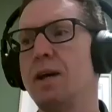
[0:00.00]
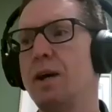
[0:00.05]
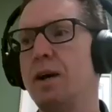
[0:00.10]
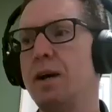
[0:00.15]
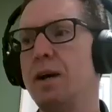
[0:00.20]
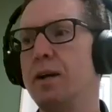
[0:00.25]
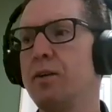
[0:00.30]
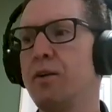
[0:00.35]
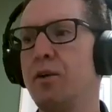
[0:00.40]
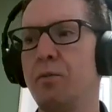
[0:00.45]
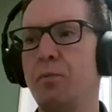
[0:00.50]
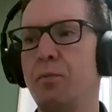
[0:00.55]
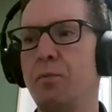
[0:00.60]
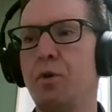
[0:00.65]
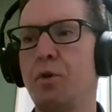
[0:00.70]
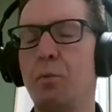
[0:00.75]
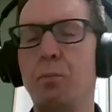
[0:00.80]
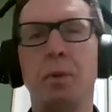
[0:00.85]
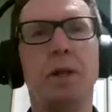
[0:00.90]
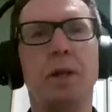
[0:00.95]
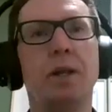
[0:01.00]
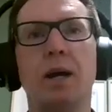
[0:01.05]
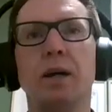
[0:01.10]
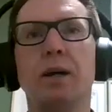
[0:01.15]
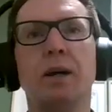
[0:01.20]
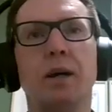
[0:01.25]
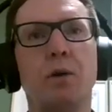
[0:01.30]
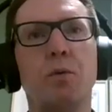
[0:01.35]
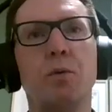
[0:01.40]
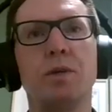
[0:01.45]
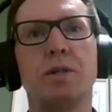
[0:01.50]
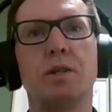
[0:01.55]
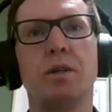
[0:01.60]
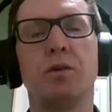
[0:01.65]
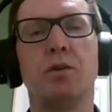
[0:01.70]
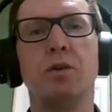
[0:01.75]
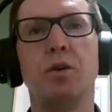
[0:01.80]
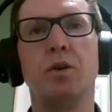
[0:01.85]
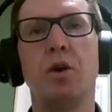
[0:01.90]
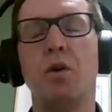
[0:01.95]
I completely agree with
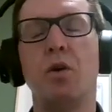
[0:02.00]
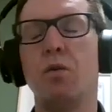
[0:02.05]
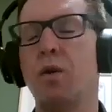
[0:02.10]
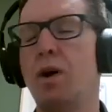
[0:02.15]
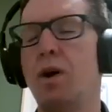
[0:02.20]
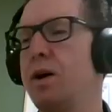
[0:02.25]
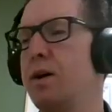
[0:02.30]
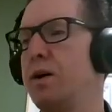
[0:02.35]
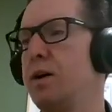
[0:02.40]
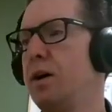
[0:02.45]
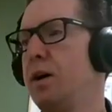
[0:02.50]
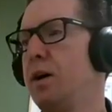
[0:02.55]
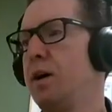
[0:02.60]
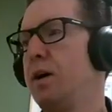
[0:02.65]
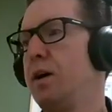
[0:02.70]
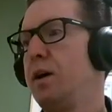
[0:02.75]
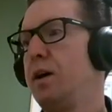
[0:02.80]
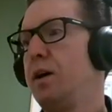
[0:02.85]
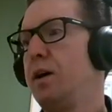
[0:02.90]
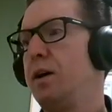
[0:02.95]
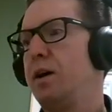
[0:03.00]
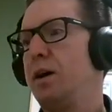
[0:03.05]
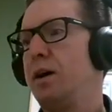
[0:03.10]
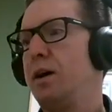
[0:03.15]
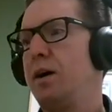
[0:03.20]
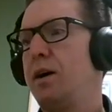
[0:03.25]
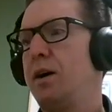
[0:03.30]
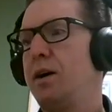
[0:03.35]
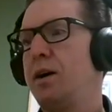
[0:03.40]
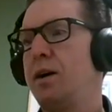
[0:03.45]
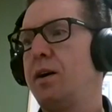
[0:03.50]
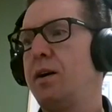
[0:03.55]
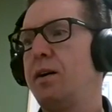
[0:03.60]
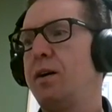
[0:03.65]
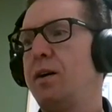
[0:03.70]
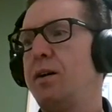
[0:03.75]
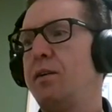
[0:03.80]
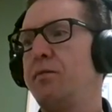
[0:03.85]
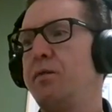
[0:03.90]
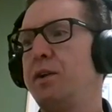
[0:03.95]
you.
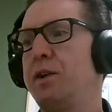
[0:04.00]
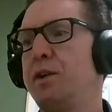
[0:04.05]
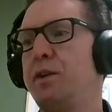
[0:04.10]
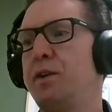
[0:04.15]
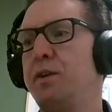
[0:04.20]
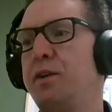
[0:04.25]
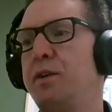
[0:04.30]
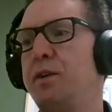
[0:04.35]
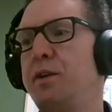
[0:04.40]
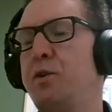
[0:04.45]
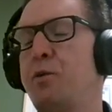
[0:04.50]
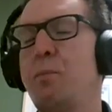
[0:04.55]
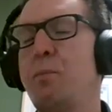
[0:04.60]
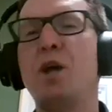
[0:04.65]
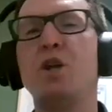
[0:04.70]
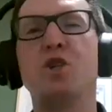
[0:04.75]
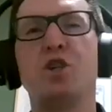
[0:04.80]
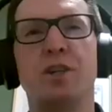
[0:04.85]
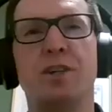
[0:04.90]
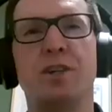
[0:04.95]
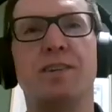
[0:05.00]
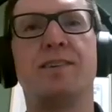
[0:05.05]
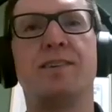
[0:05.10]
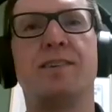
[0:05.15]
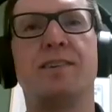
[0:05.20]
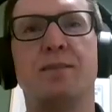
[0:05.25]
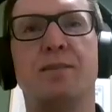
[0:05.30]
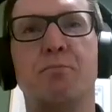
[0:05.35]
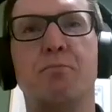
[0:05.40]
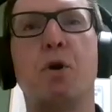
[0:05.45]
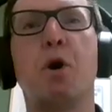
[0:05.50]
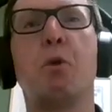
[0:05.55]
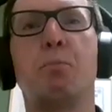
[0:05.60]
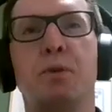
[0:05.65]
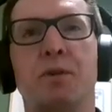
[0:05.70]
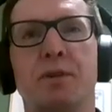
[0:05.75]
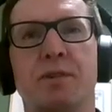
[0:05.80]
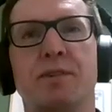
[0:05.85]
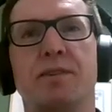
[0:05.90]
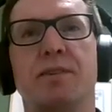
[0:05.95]
I think you mentioned
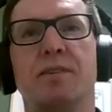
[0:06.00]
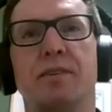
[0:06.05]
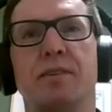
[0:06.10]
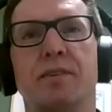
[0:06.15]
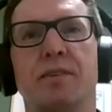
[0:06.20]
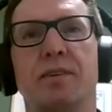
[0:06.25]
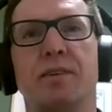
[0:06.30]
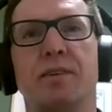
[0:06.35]
purpose.